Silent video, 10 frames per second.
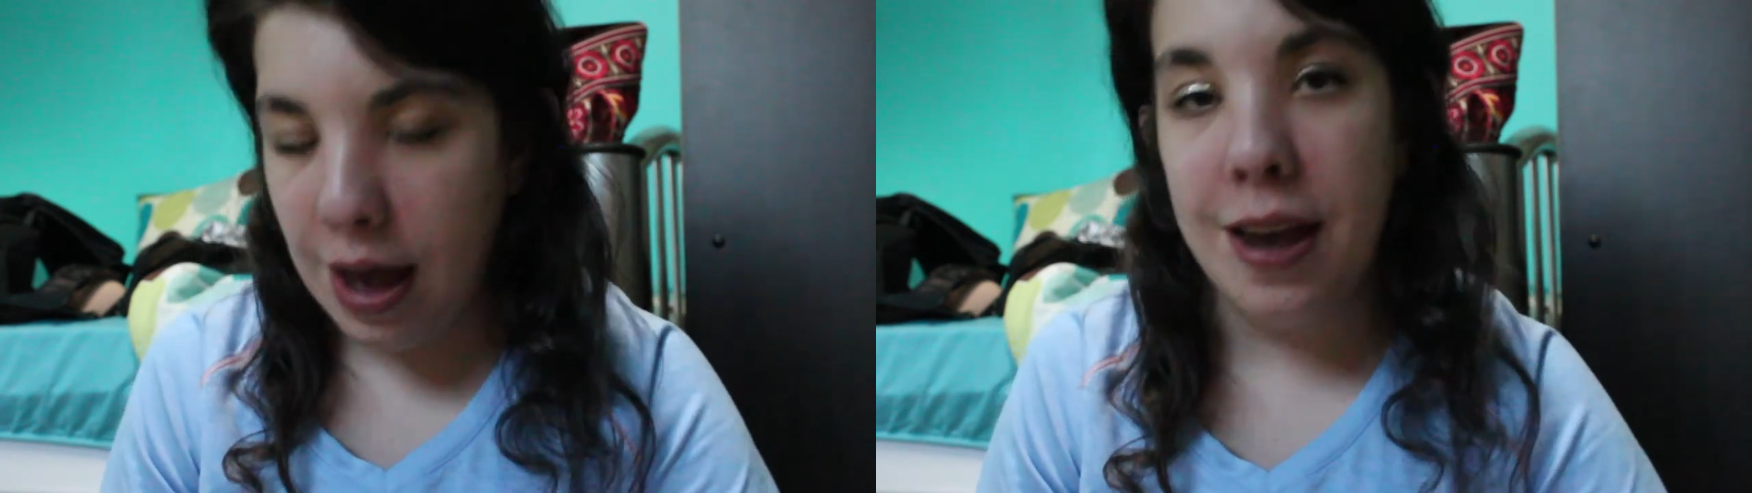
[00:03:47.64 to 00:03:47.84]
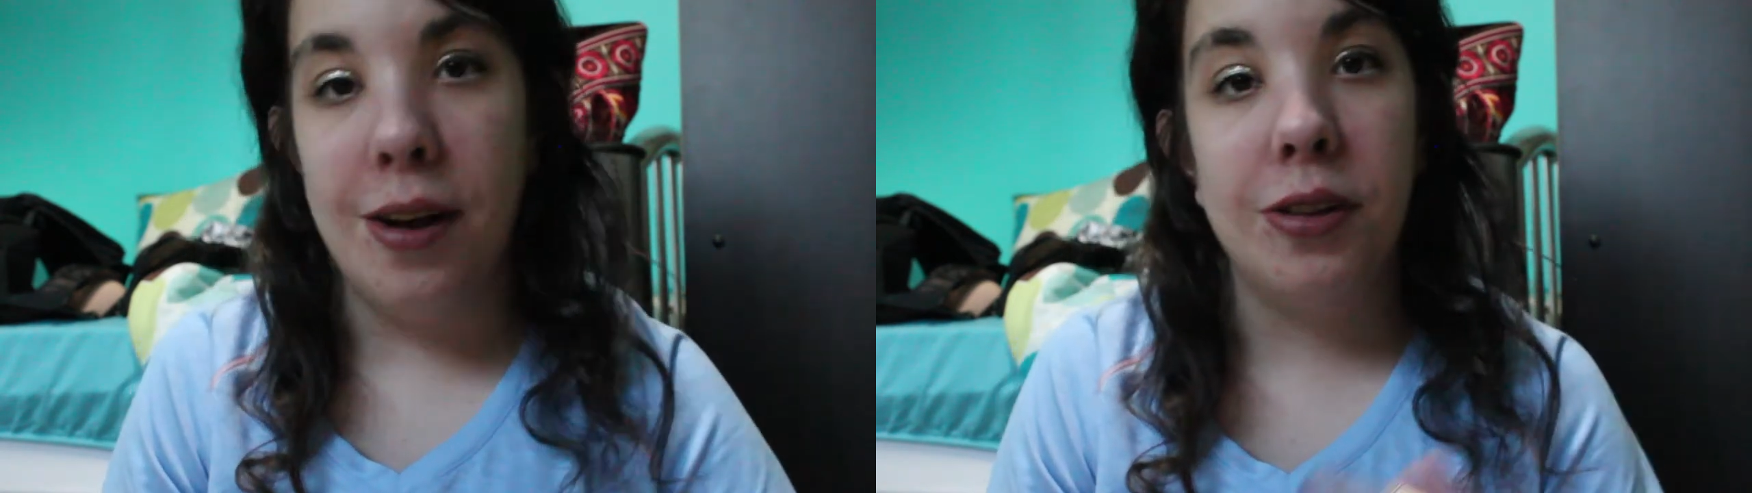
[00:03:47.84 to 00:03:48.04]

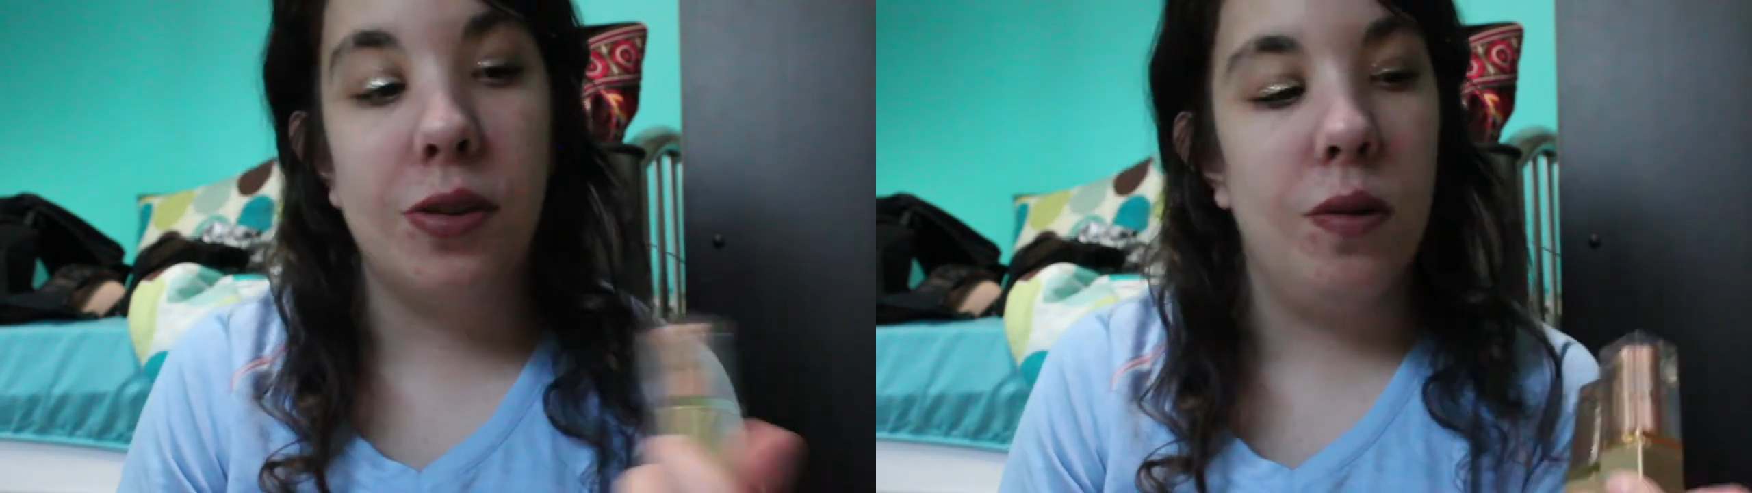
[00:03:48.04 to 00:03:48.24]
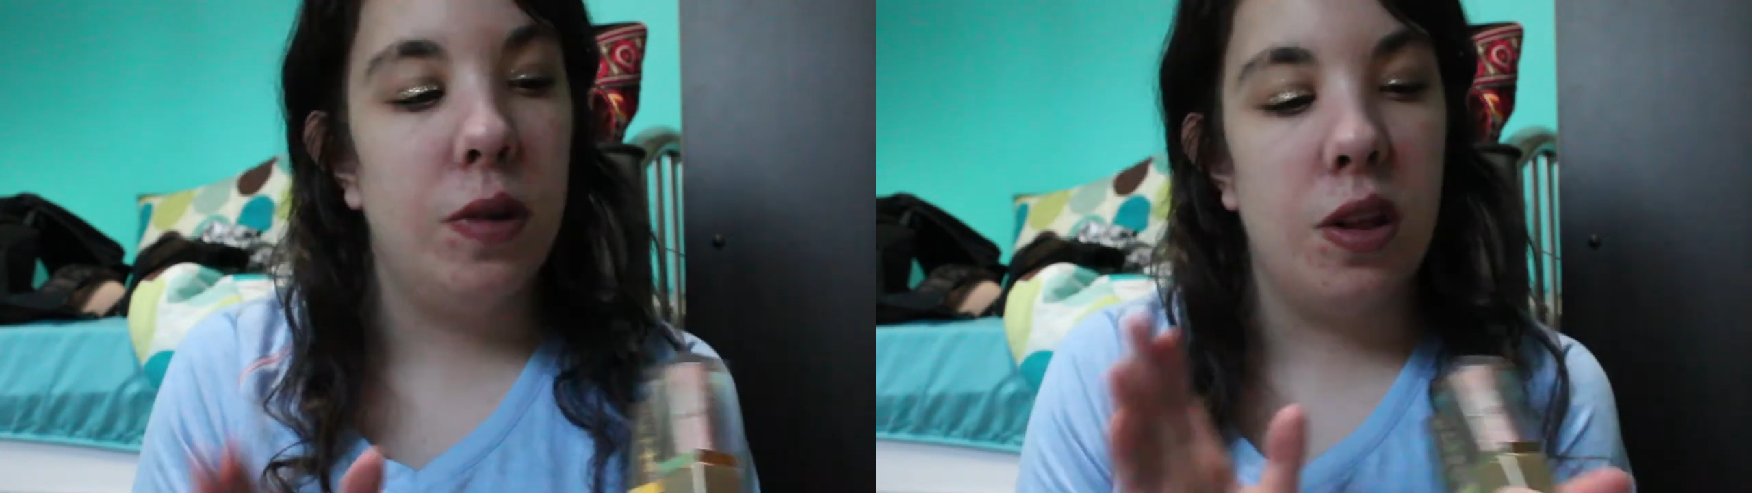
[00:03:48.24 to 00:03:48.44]
I
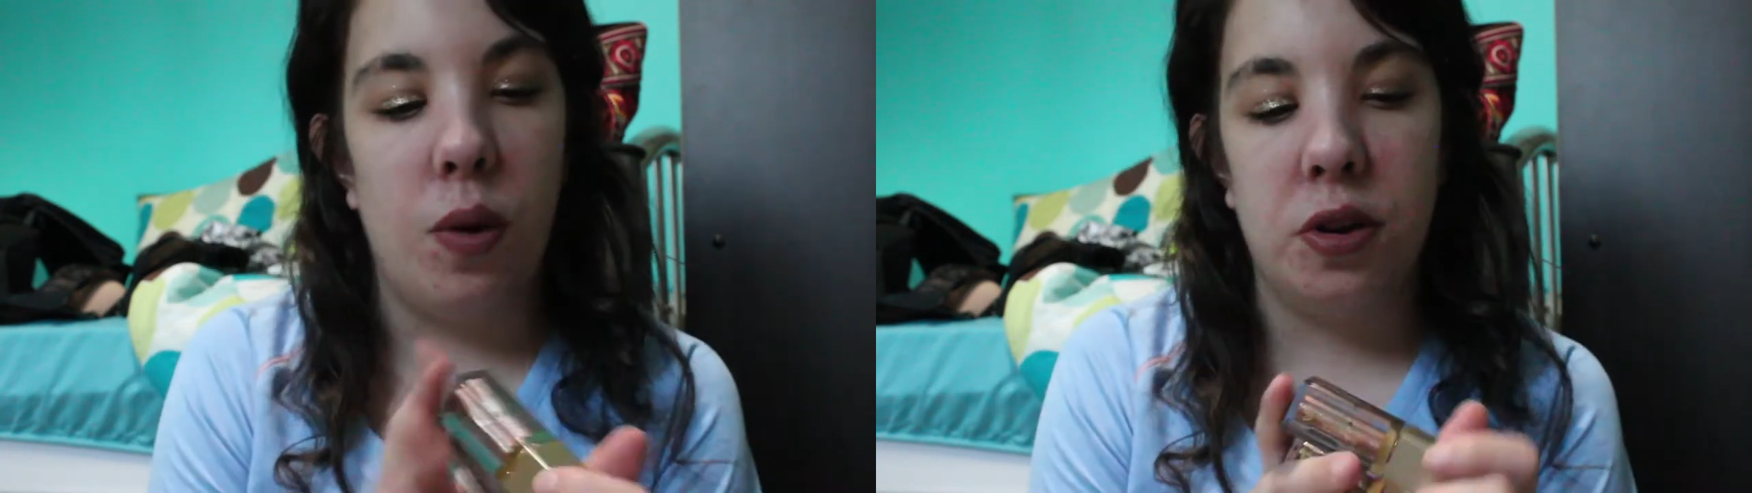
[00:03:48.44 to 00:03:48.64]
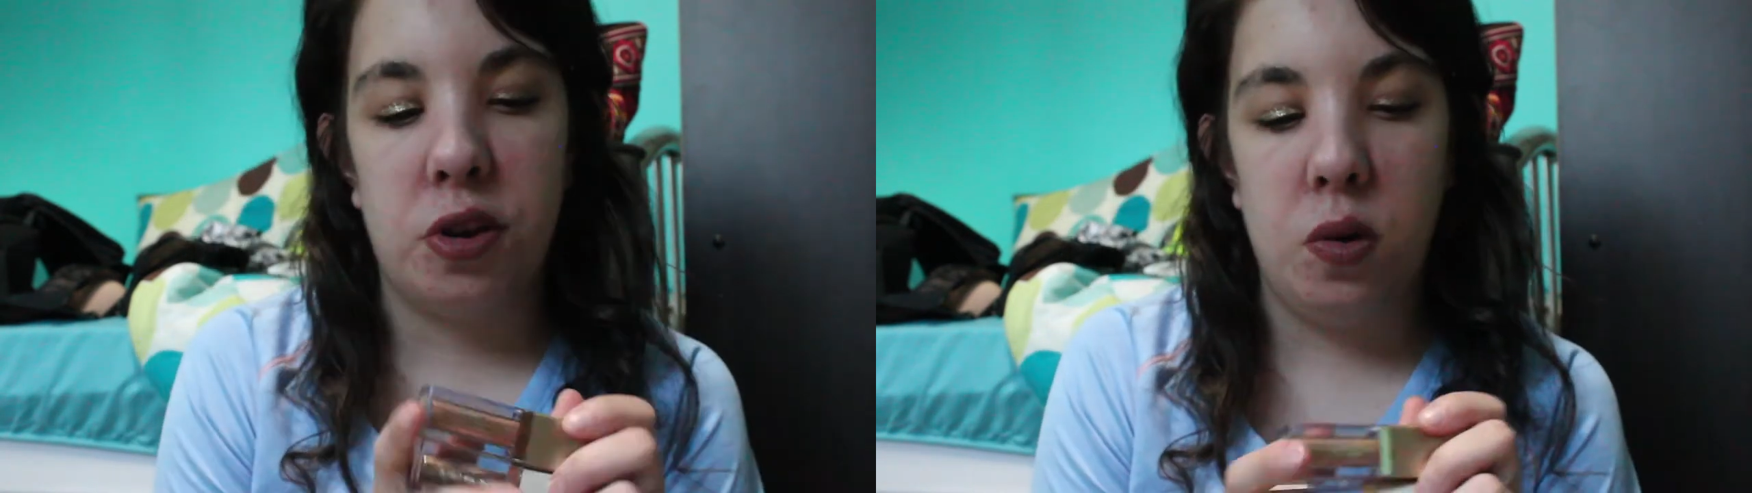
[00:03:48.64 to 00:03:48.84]
also really
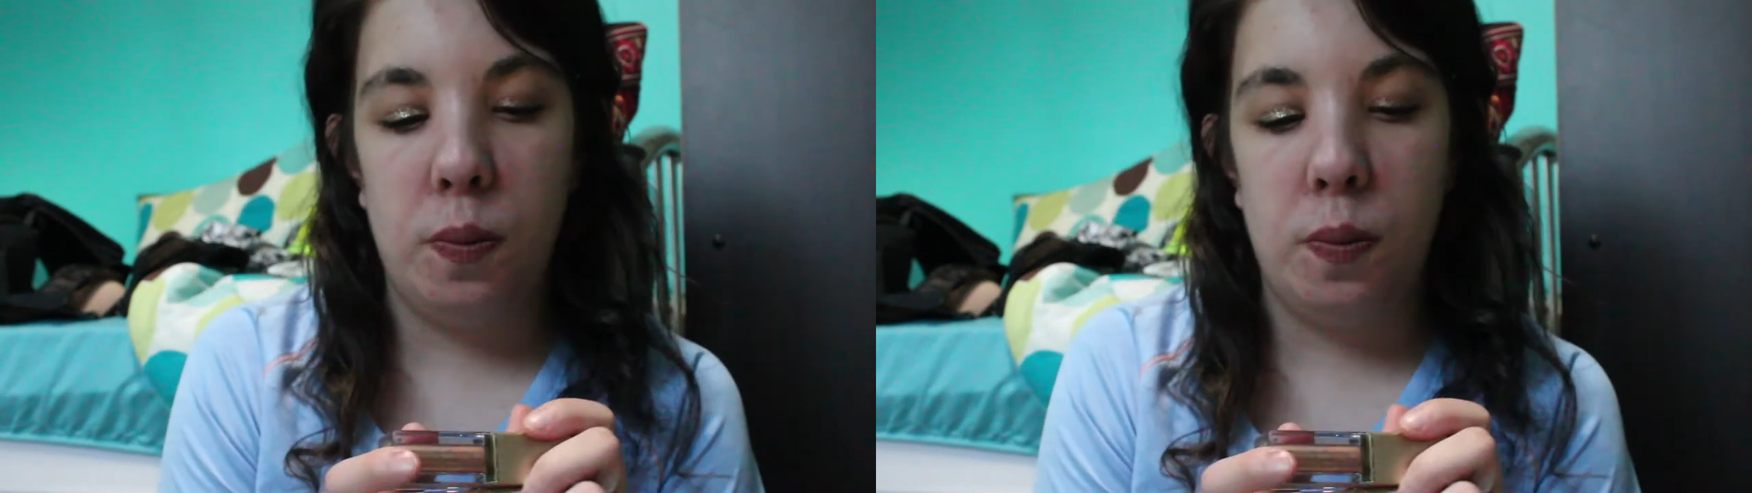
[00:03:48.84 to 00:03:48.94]
want to